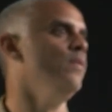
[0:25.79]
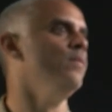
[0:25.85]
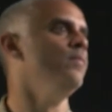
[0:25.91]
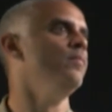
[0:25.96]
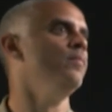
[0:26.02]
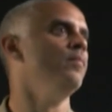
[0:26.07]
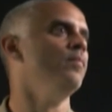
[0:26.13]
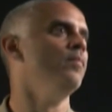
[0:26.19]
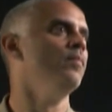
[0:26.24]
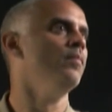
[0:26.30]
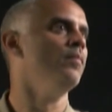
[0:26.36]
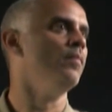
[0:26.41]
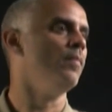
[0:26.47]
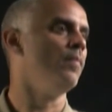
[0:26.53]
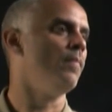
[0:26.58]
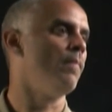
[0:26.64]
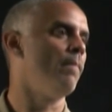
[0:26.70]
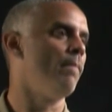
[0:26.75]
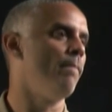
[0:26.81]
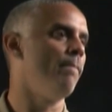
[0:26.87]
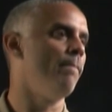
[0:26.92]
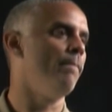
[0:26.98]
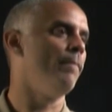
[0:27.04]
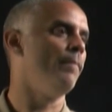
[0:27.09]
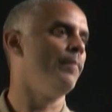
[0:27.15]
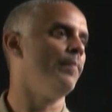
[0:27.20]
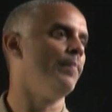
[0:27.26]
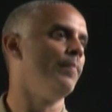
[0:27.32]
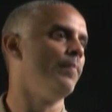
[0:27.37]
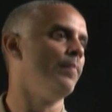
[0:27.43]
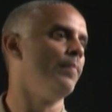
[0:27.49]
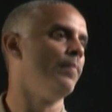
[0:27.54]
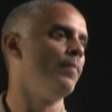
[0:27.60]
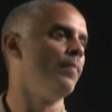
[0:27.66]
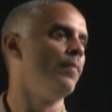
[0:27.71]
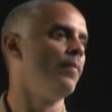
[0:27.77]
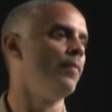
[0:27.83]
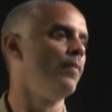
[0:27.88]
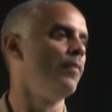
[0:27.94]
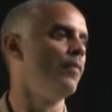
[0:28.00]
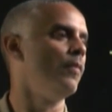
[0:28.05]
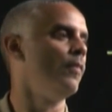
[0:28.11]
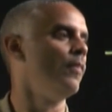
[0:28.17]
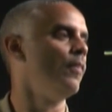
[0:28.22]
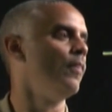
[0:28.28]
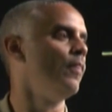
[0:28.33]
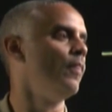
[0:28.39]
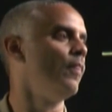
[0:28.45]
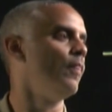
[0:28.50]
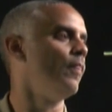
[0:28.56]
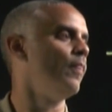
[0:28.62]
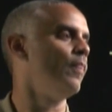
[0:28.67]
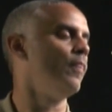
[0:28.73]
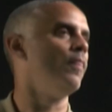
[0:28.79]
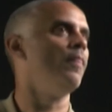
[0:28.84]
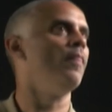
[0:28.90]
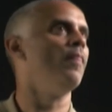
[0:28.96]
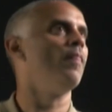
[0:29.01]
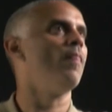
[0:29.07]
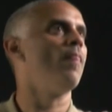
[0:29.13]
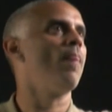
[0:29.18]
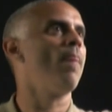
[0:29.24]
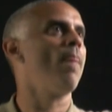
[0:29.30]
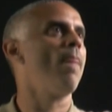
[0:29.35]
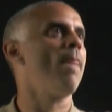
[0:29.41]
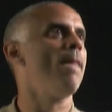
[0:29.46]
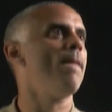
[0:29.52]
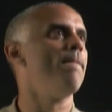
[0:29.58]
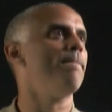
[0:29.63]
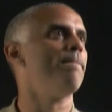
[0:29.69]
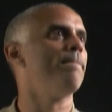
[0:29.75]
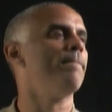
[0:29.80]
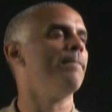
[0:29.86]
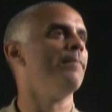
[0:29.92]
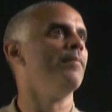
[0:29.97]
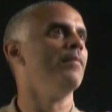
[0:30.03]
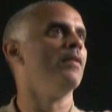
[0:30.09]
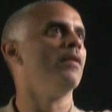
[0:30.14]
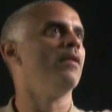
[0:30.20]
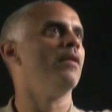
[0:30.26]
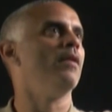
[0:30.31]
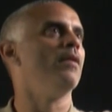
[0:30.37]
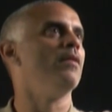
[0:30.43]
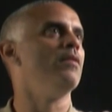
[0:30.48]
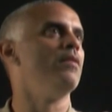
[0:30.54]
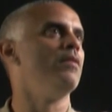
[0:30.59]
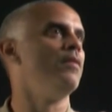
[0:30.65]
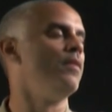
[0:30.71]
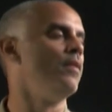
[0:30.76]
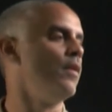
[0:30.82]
[no speech]